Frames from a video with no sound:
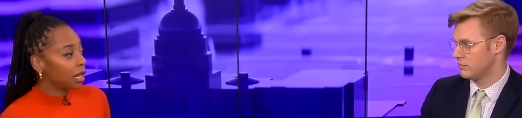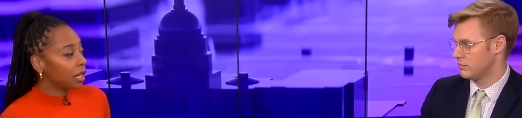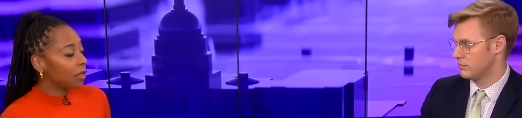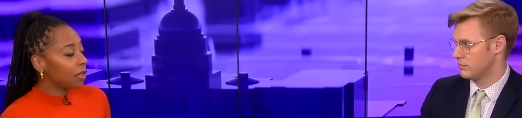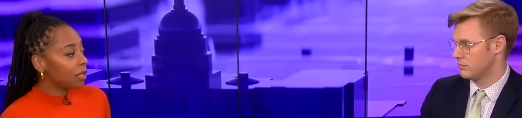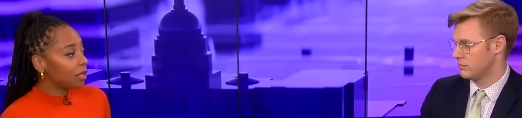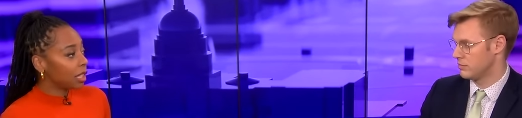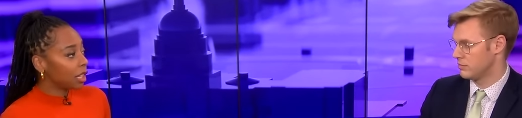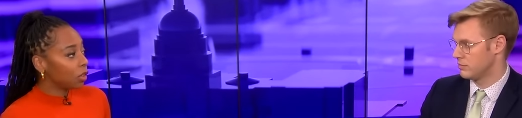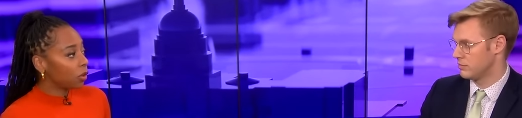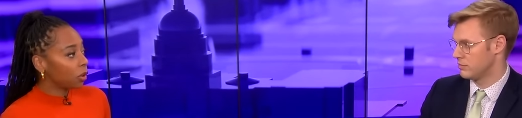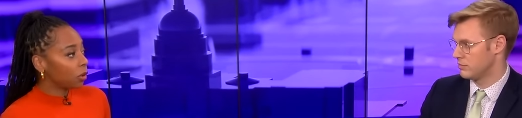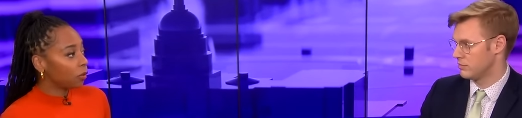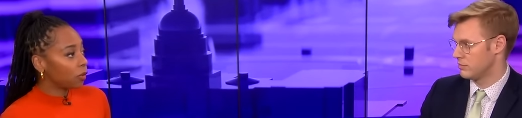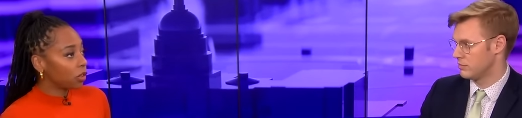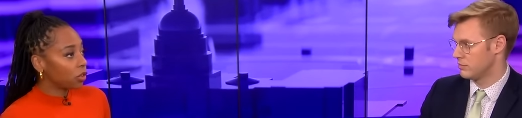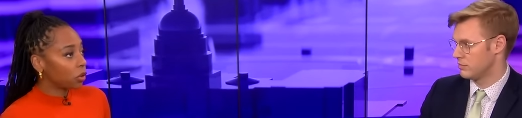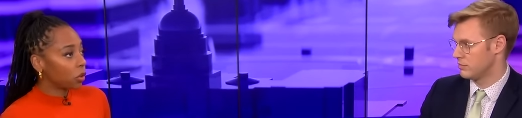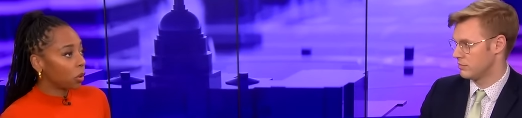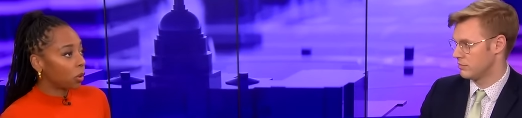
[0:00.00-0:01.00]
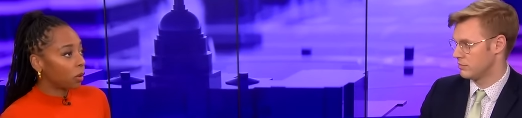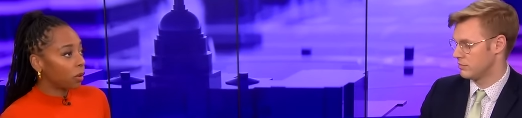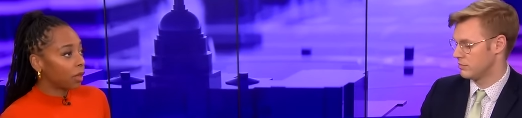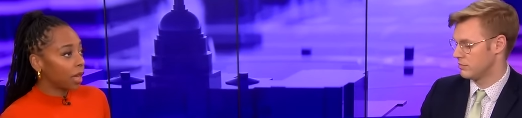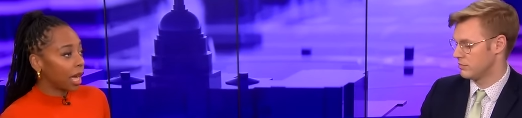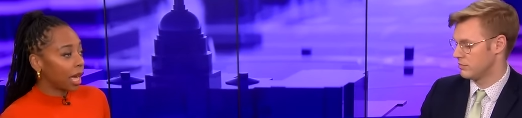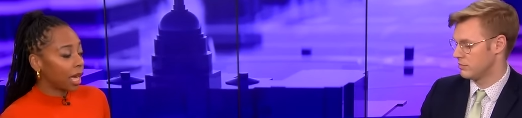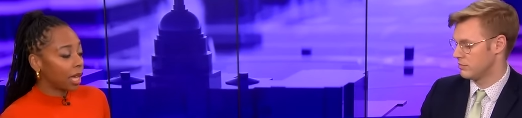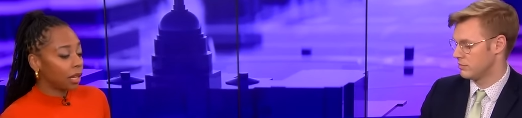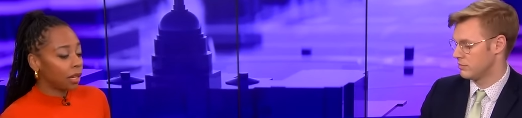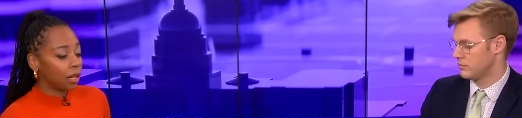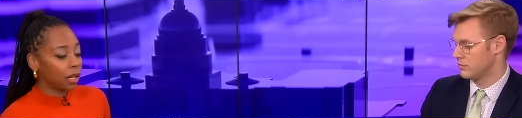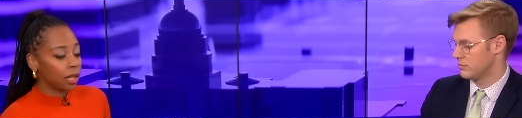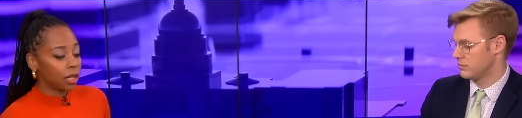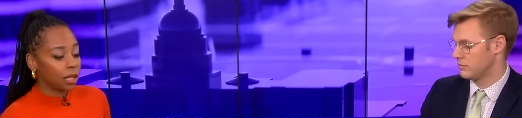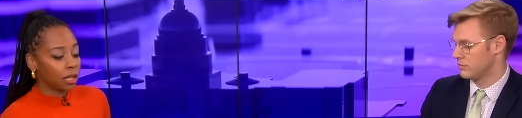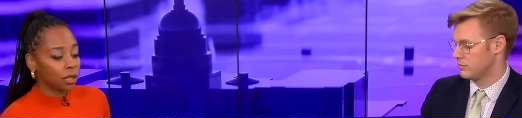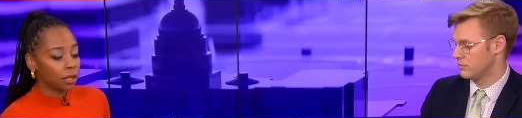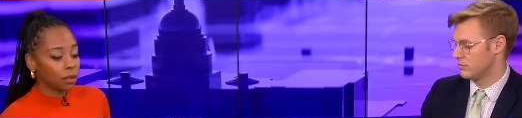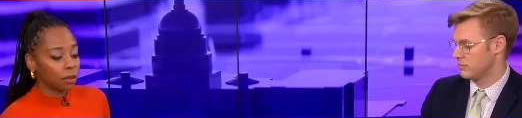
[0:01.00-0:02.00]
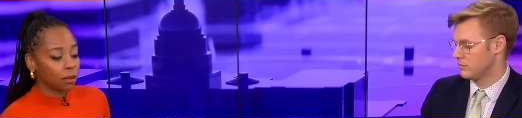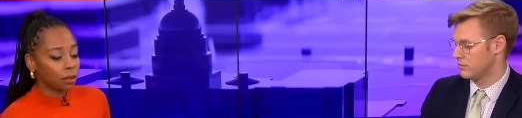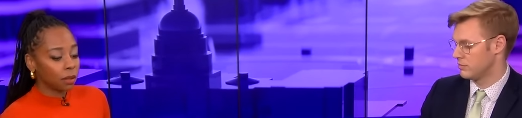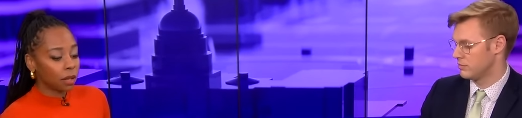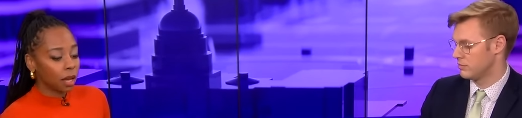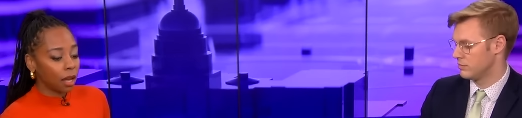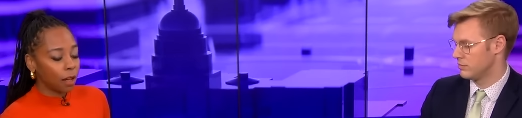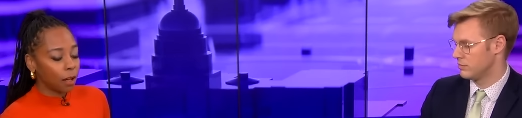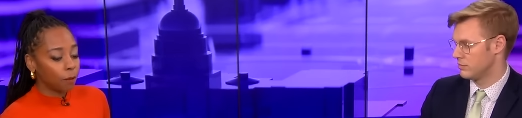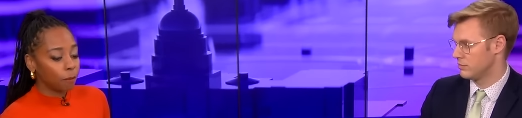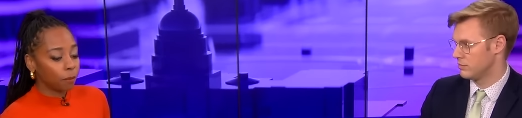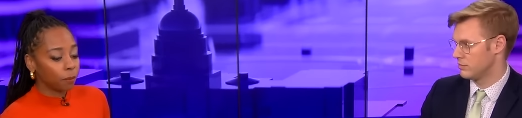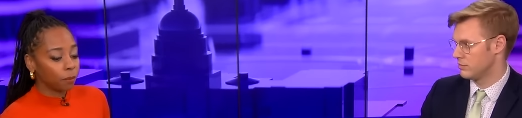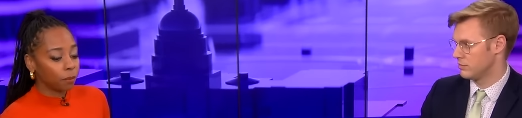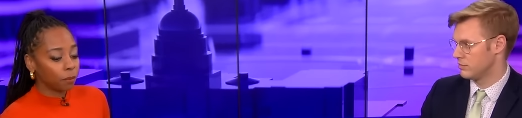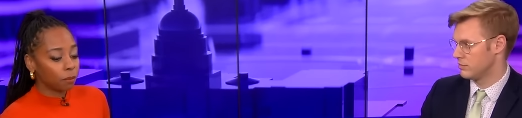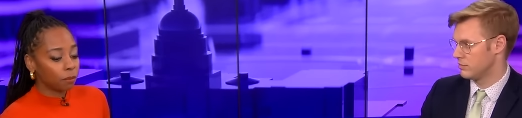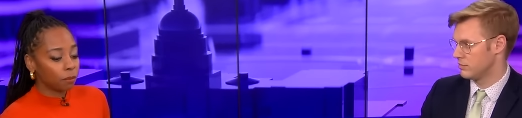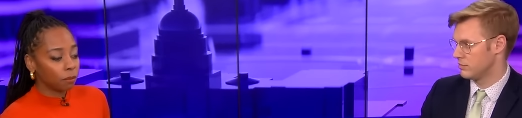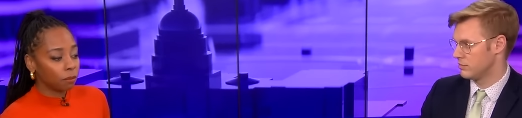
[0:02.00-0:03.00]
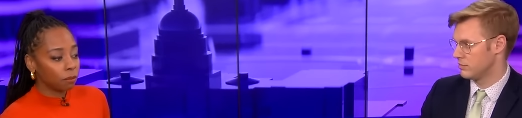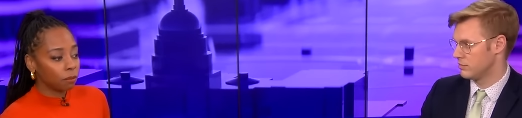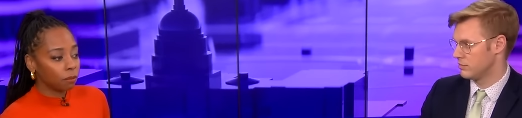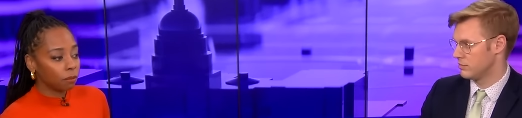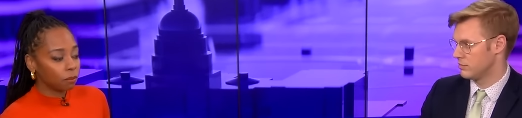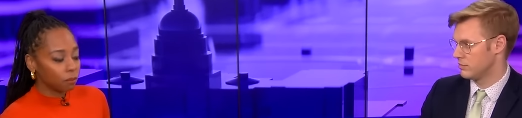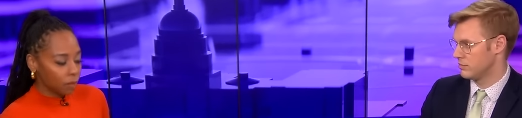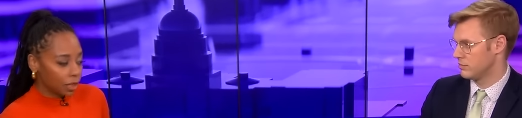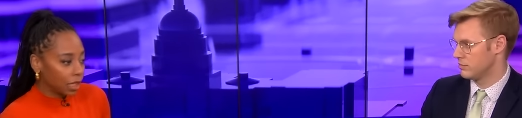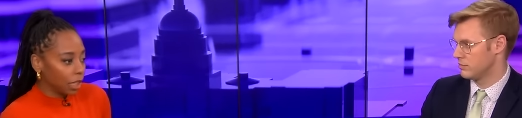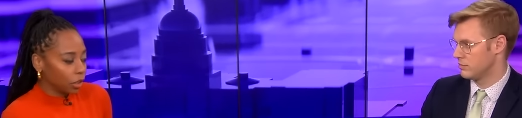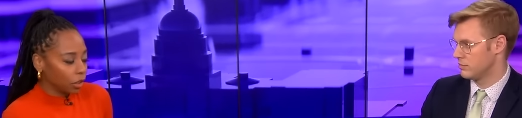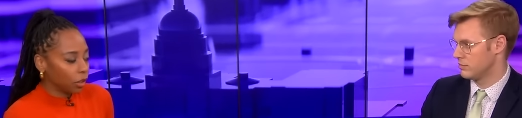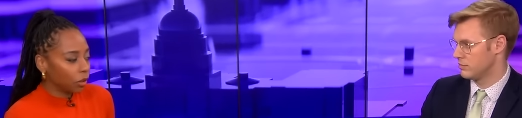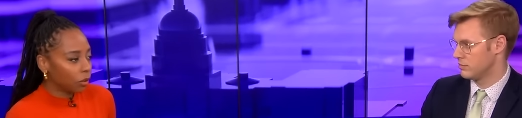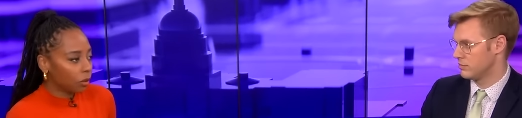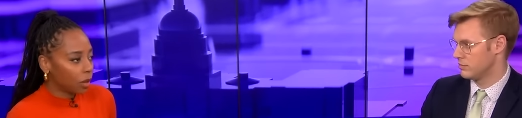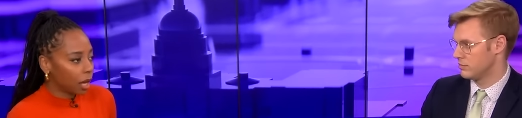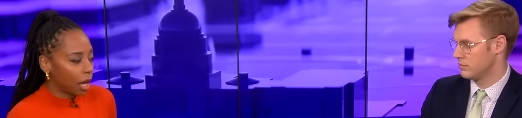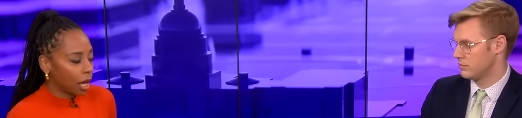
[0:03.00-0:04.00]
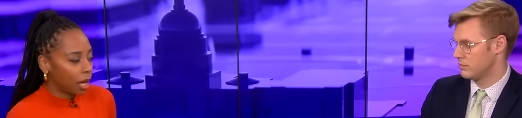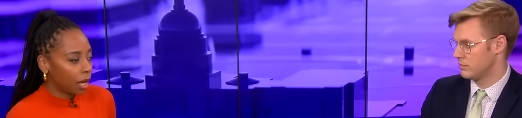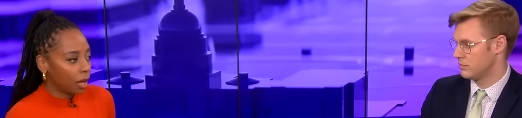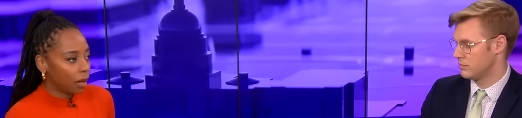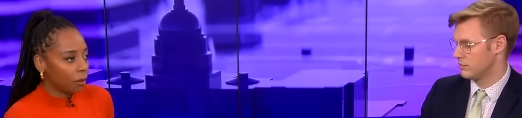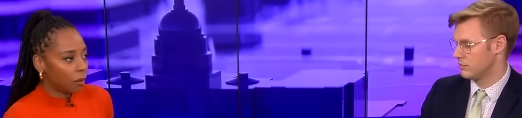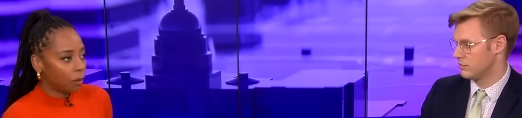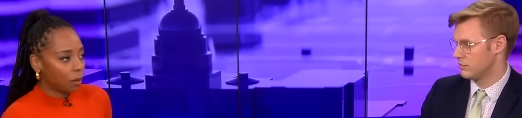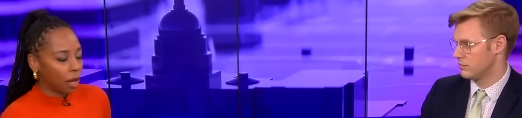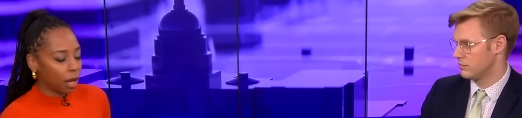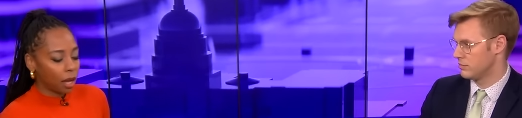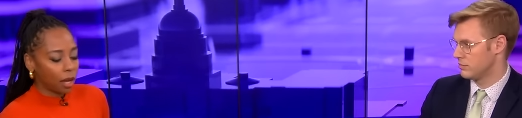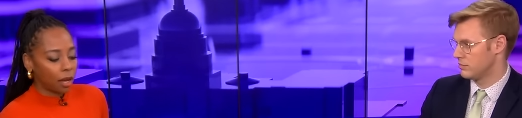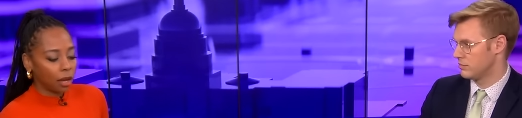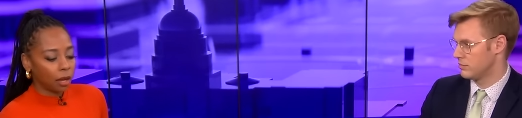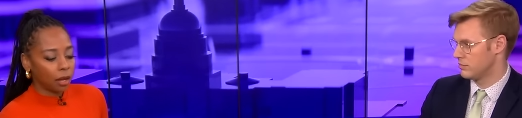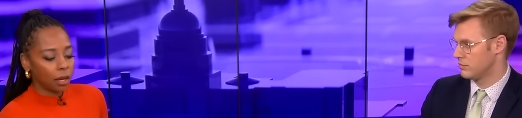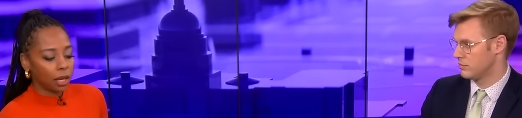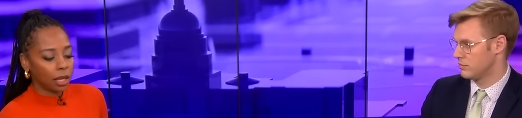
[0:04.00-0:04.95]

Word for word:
Speaker 1: the senior official that is um, senior uh, uh,